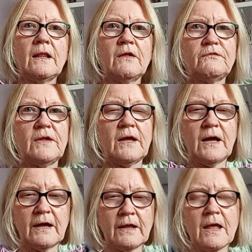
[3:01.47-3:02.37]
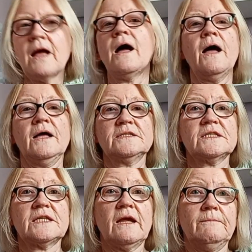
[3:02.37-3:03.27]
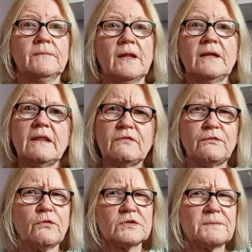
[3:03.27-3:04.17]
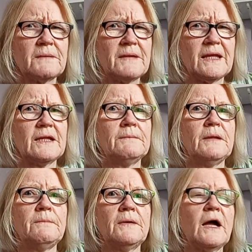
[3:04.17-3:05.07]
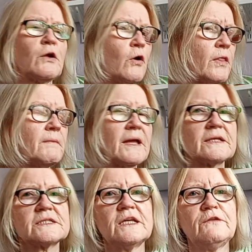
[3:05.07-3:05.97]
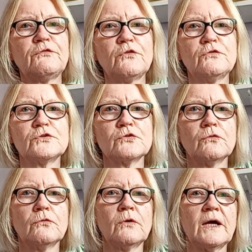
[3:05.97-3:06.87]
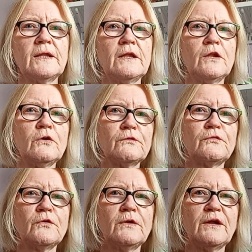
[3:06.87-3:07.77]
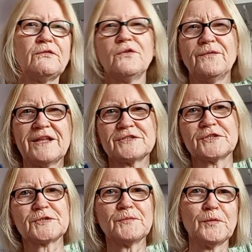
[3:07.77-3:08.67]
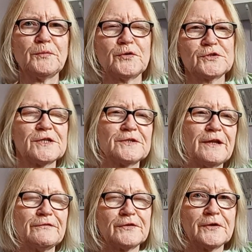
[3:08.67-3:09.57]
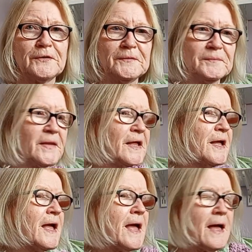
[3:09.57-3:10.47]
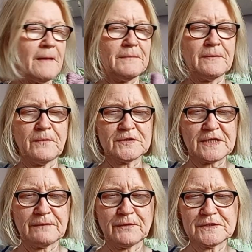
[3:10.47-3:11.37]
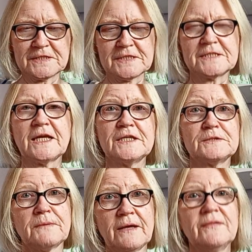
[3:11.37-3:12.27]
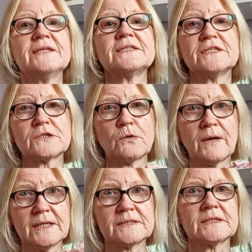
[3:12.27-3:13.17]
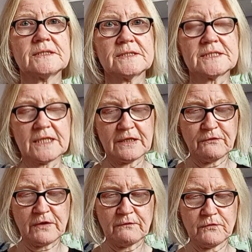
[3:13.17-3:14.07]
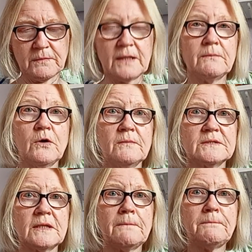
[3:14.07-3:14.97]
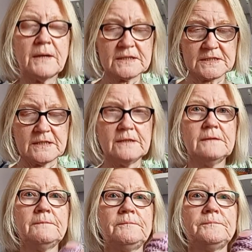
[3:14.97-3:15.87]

love it. As I say, I never thought about making a bib, but I got the magazine through the door, and then I looked through it and I thought, that's a small project, I'll have a go. But what I wanted to say as well, and this is quite significant for me at the moment, the button,